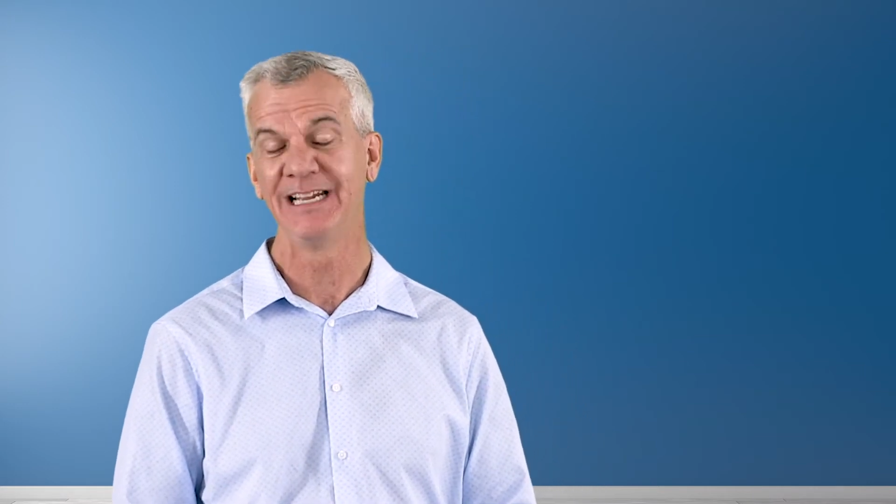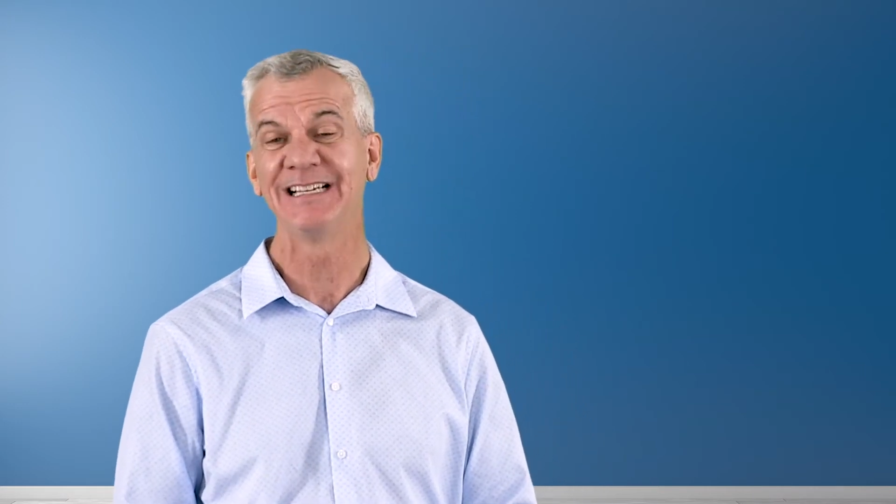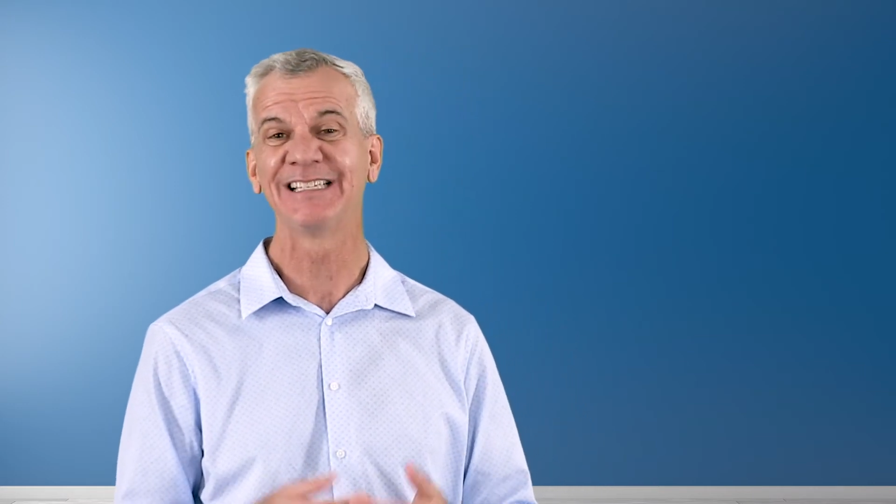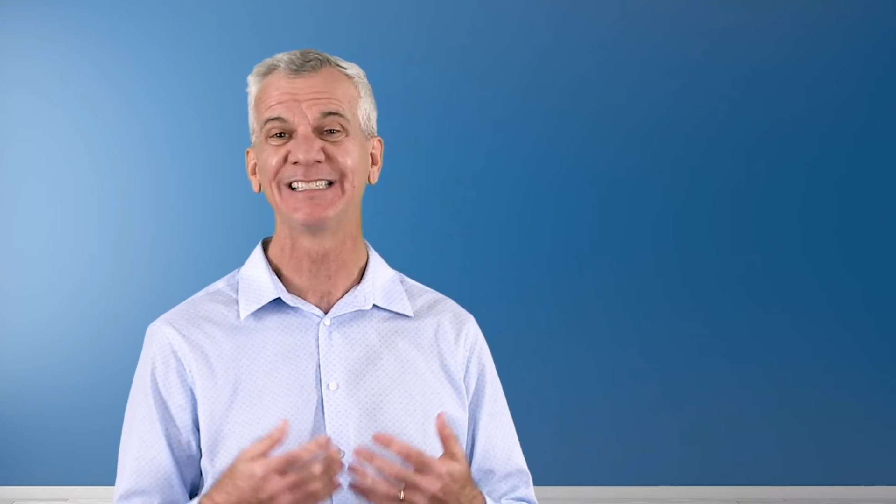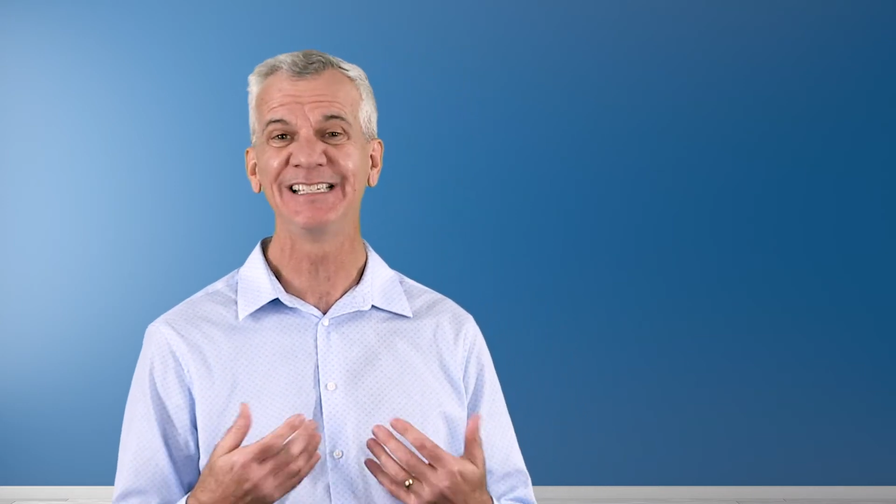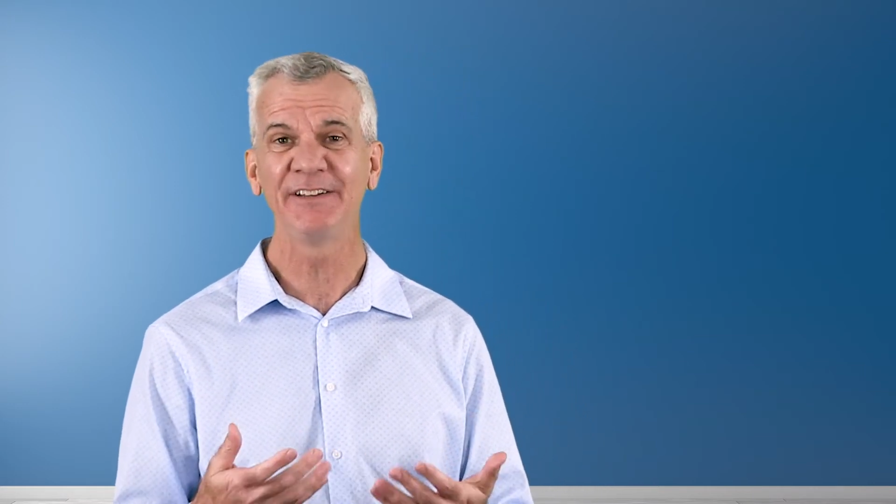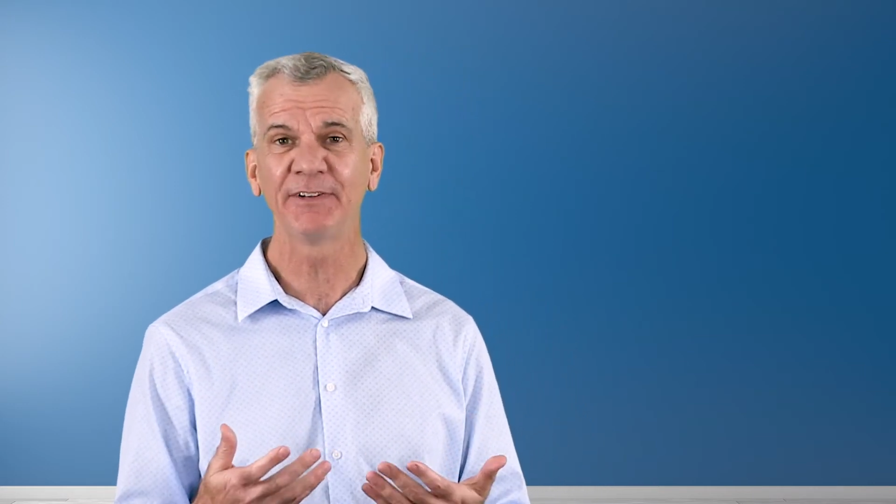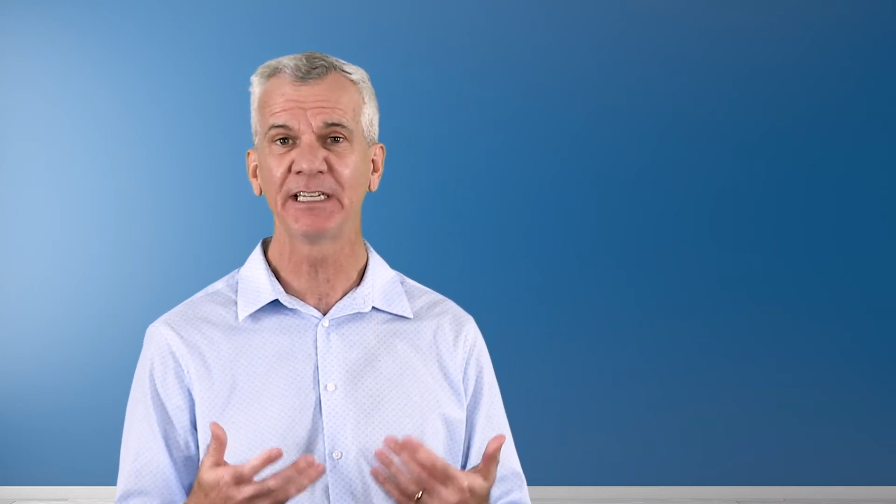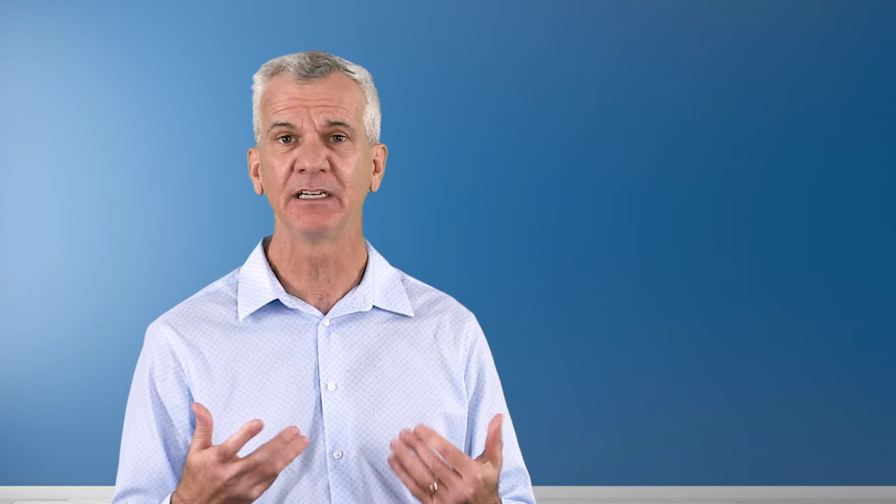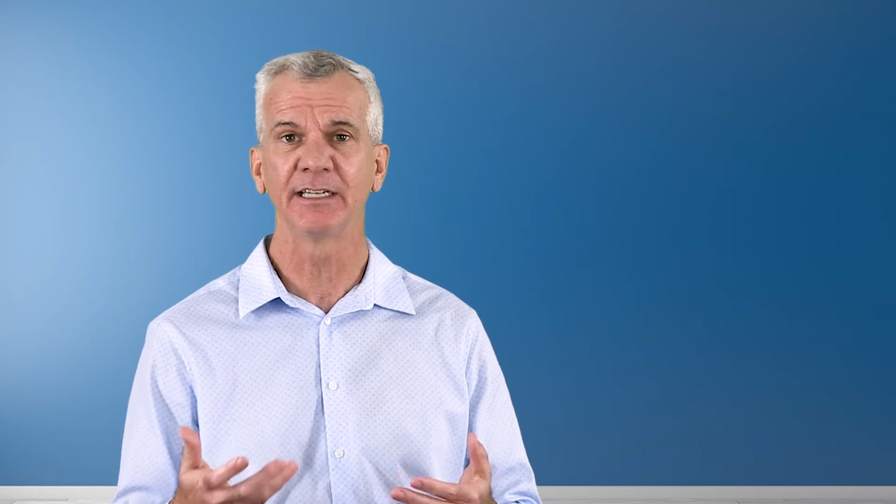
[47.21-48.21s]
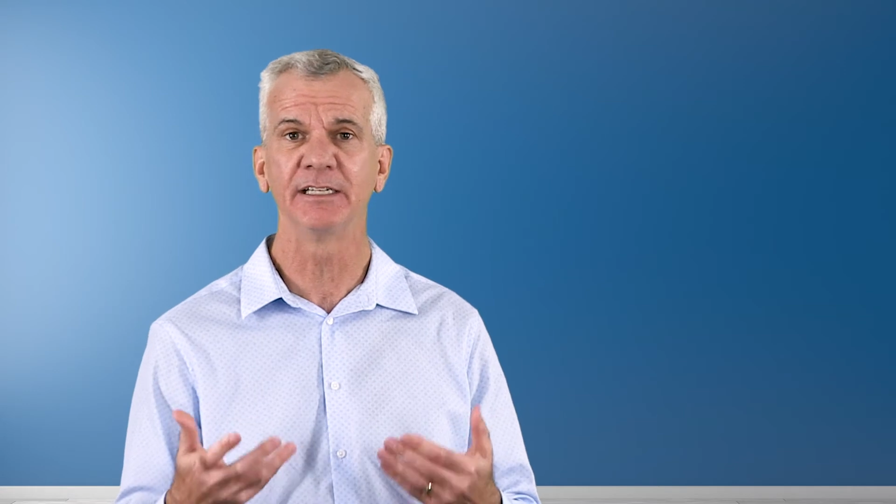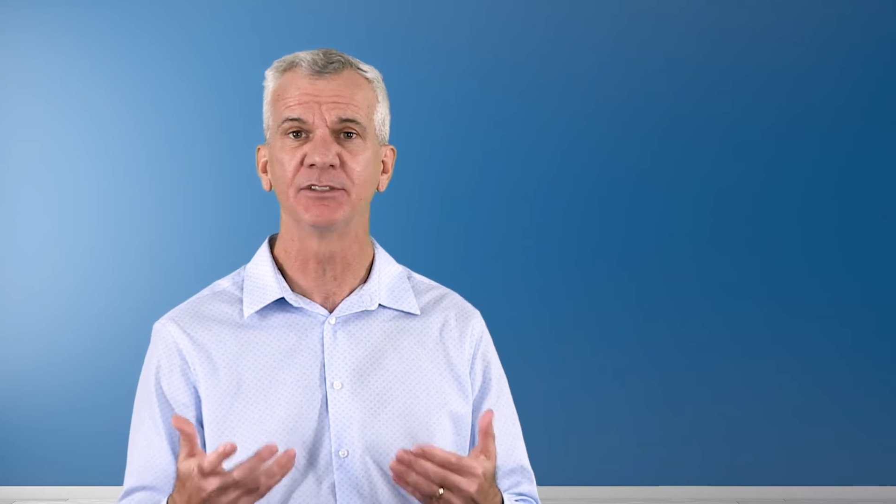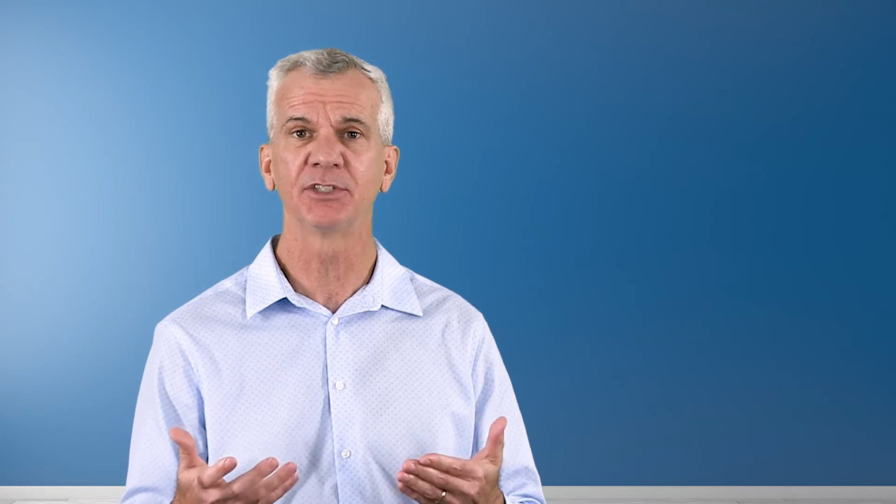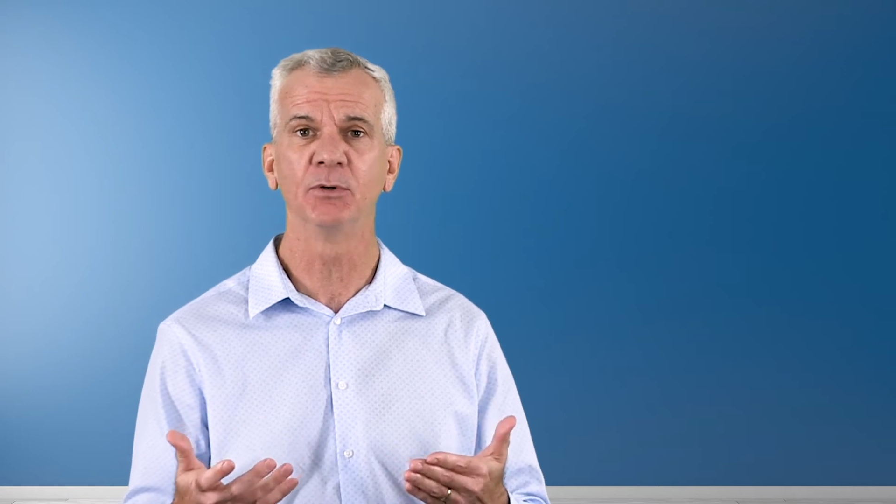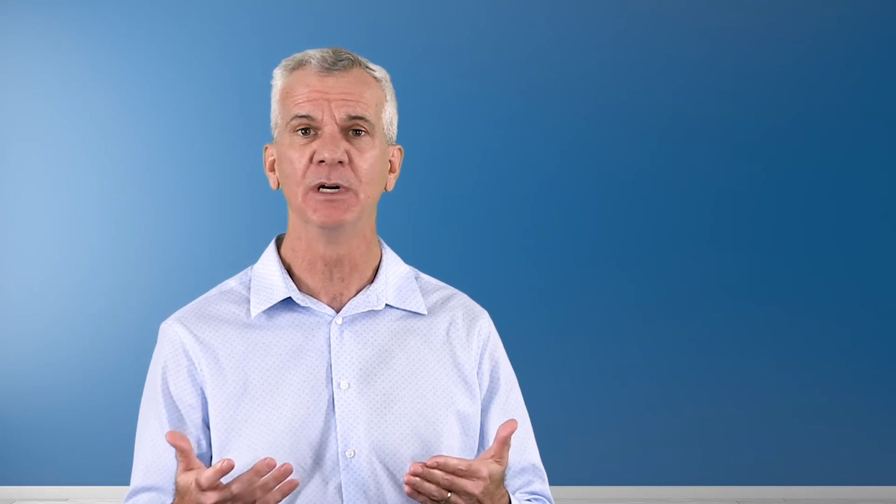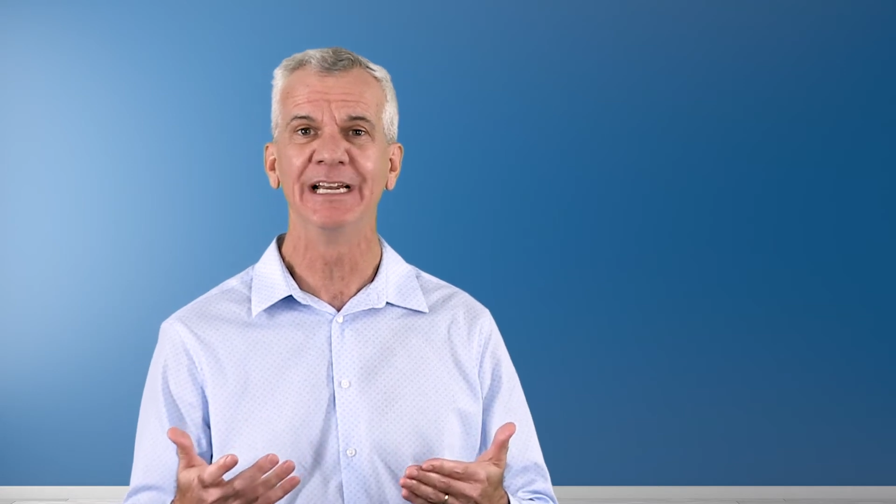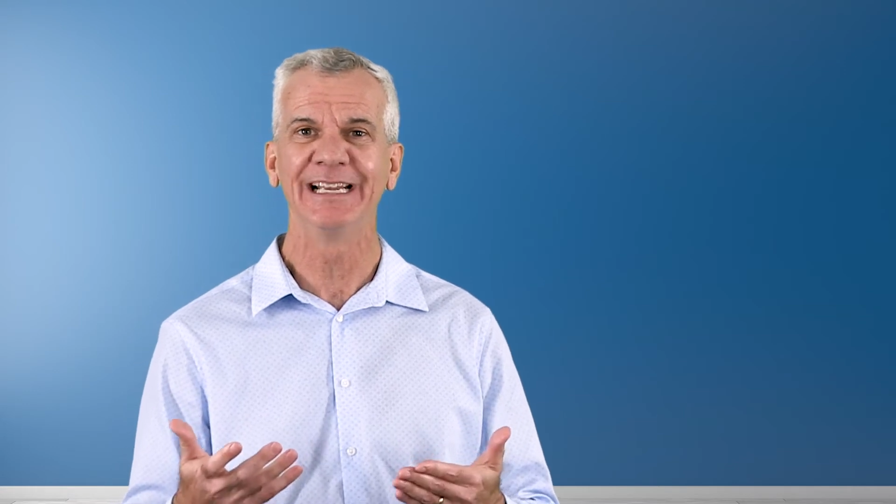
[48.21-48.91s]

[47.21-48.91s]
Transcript: significantly, and so